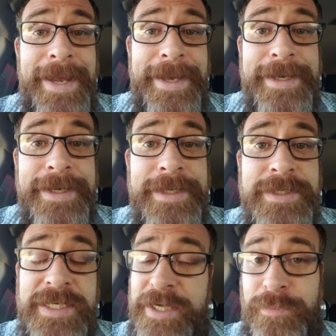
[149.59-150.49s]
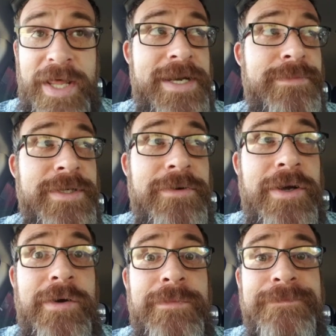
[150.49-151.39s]
and get a Platinum
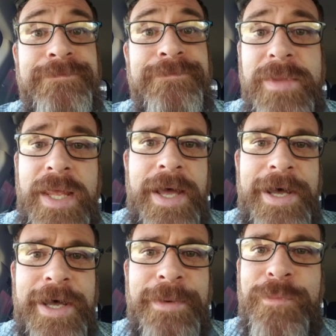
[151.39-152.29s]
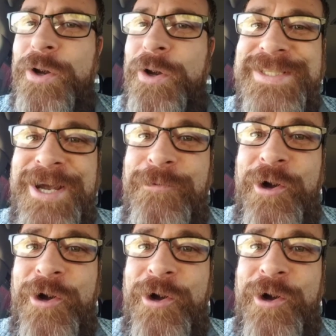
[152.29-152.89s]
Hero. Boy, was I